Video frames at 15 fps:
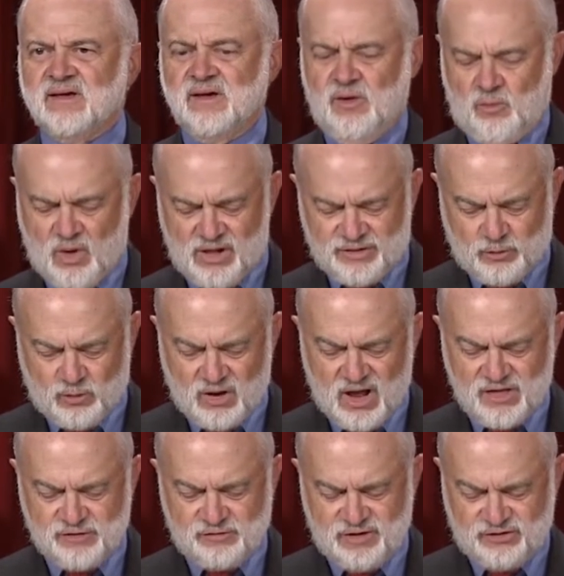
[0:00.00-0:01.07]
Well, there were
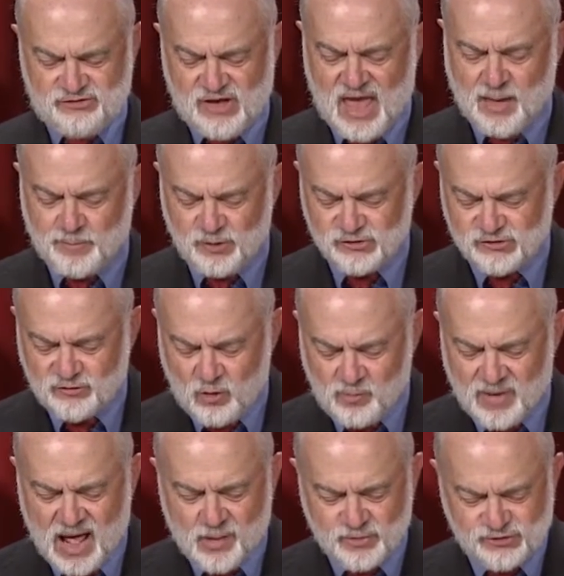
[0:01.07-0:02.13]
other examples of
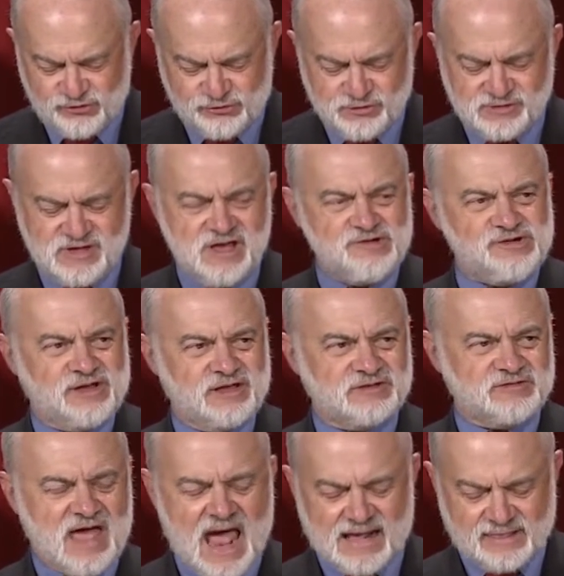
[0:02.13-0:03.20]
Obama's strategic and
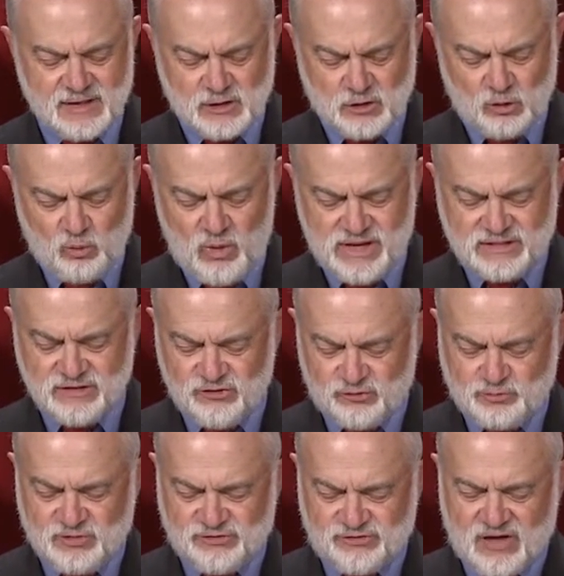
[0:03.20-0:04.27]
tactical weakness
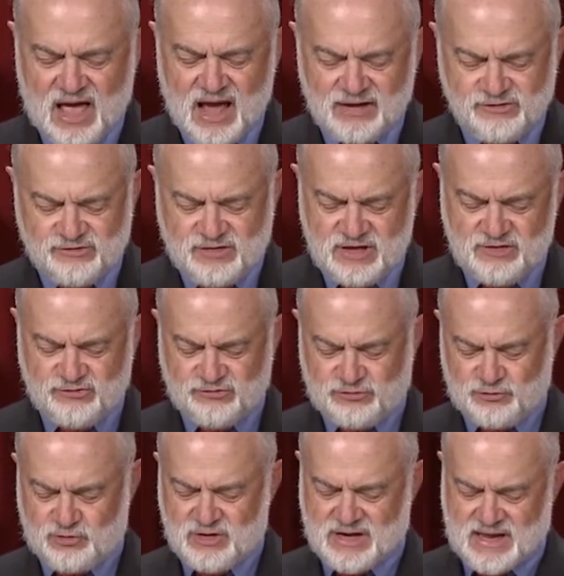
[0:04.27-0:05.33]
besides these
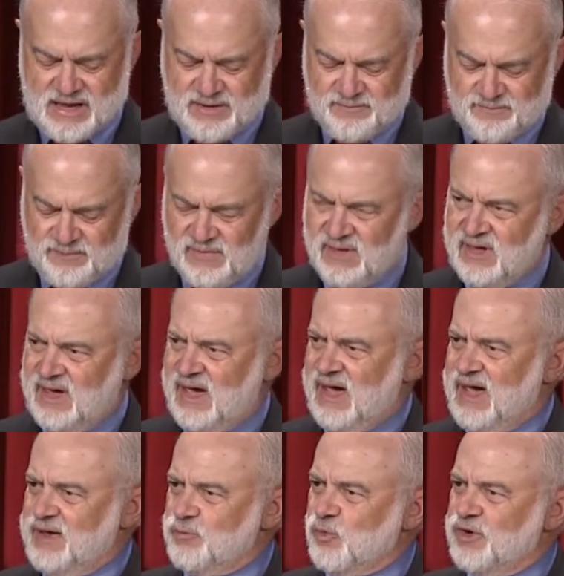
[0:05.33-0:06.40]
three.
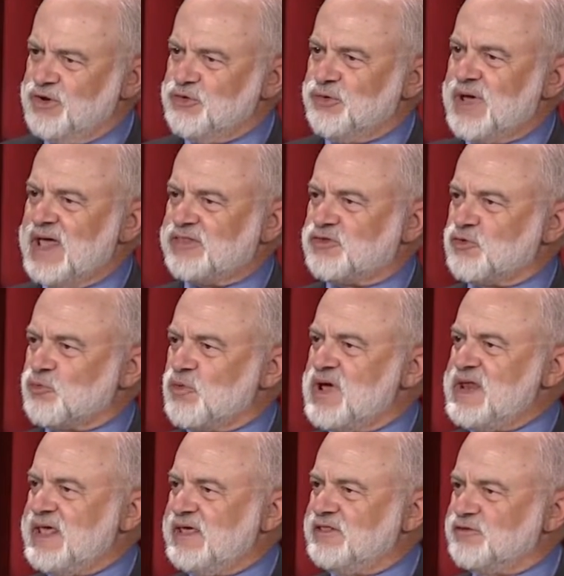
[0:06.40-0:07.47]
And when you get to
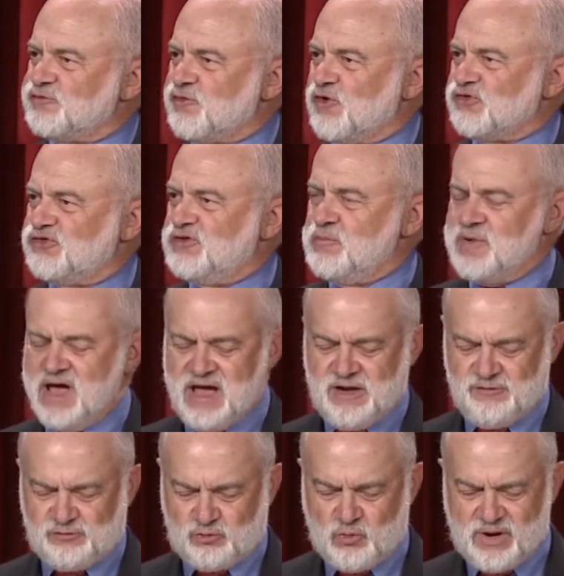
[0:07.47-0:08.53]
reading the first debate
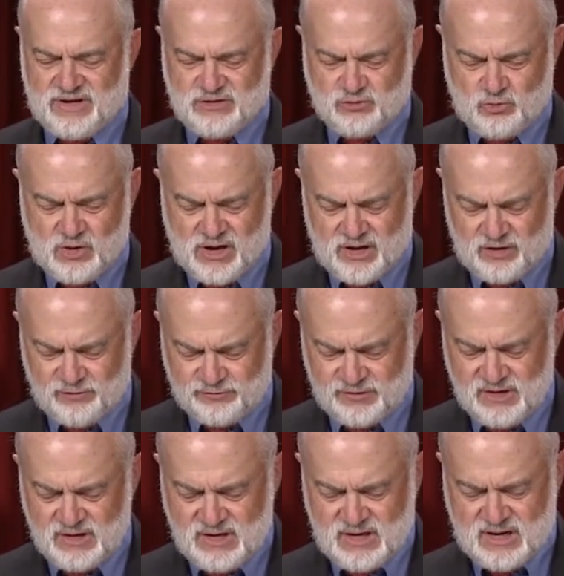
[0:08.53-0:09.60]
of 2012,
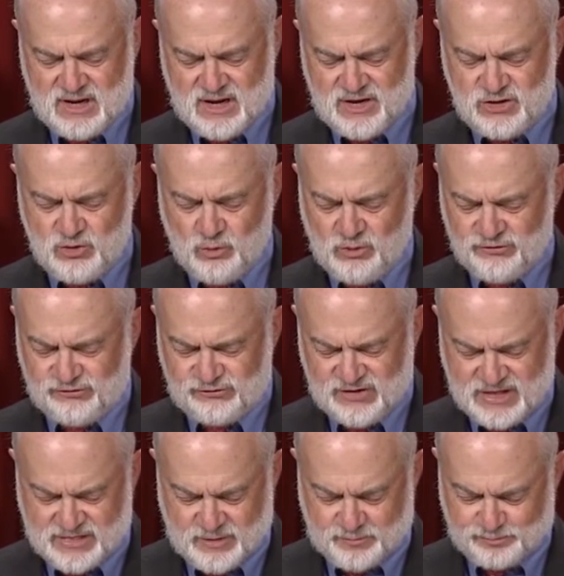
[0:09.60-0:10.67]
you will
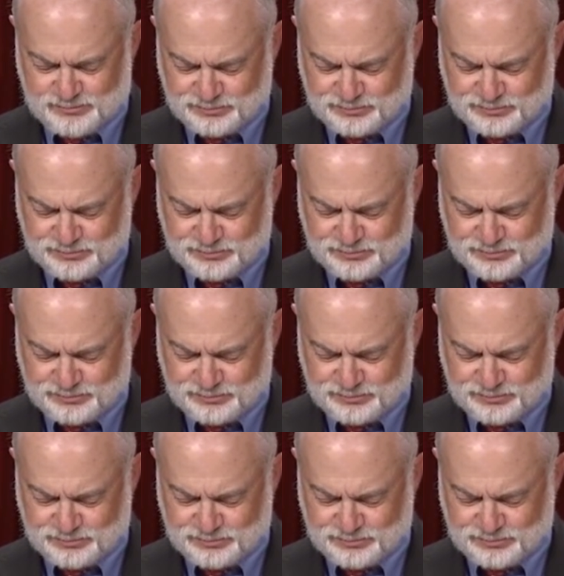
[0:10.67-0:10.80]
see them.